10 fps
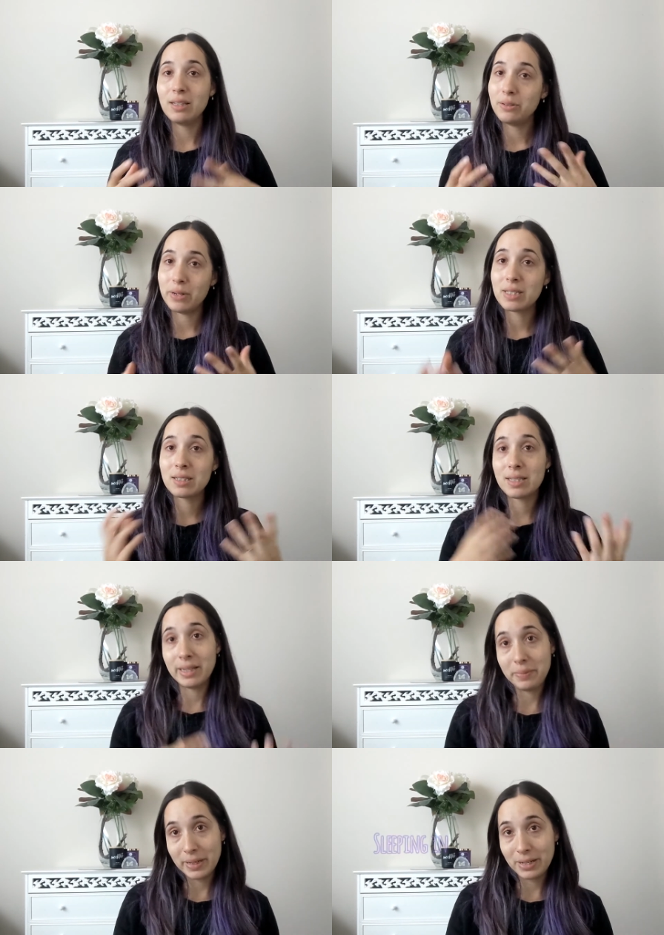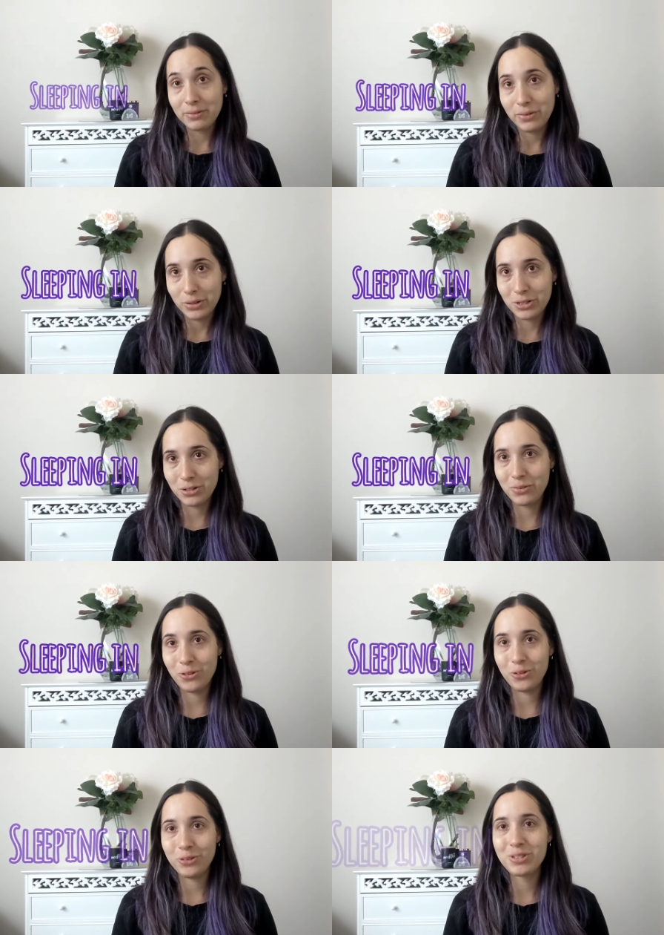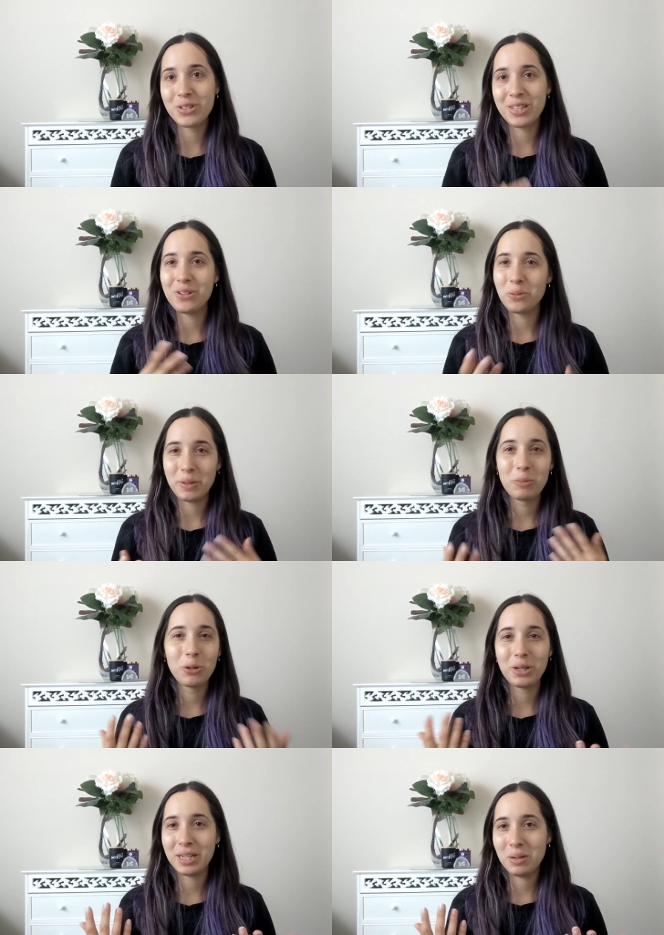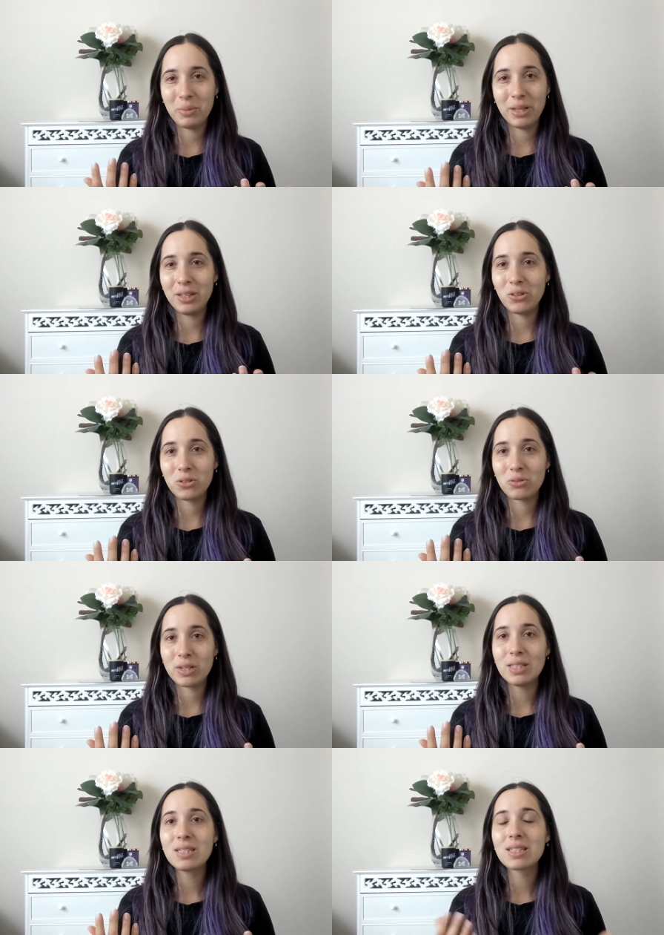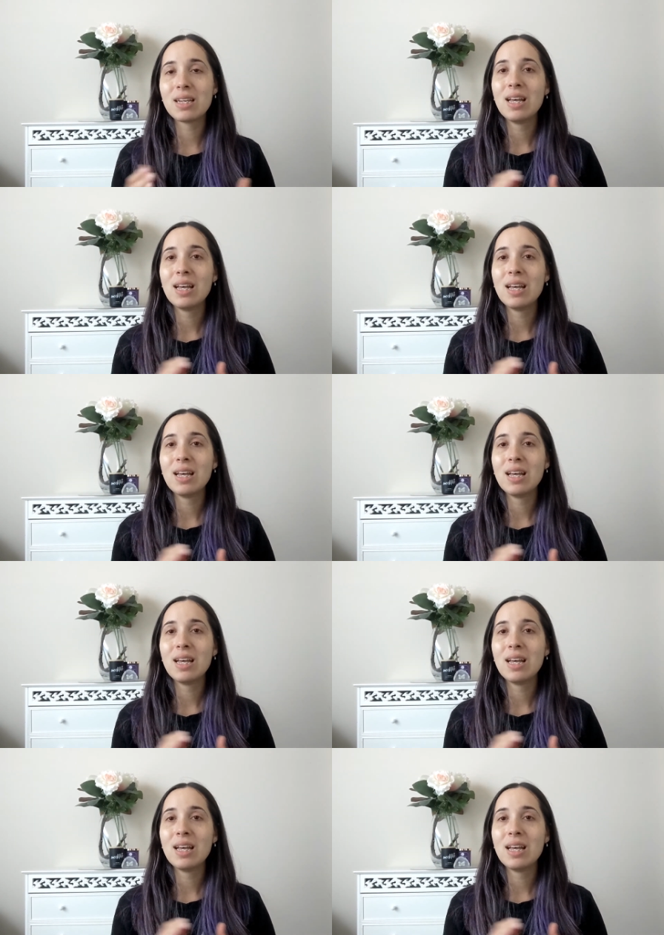the little ones are sleeping in first of all, so they're not being woken up by the older ones,